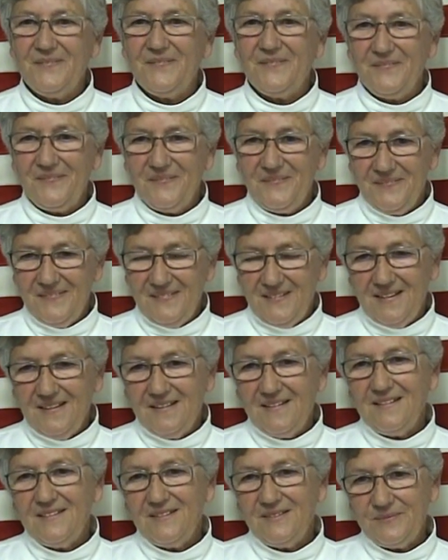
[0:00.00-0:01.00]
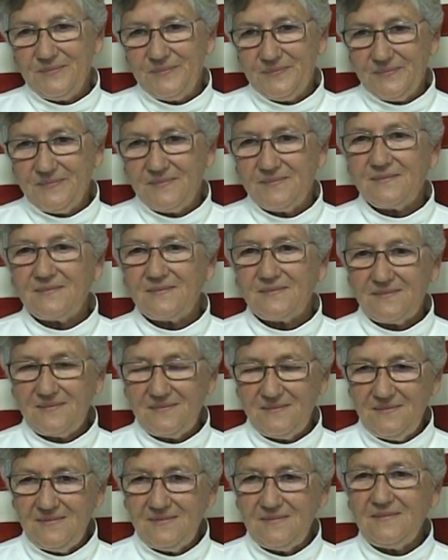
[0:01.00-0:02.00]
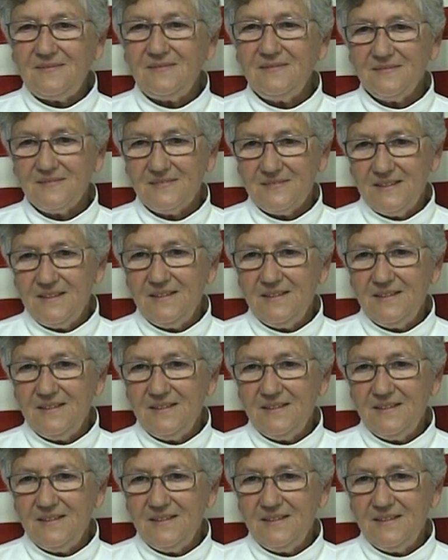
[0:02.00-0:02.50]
There was a nobility in a class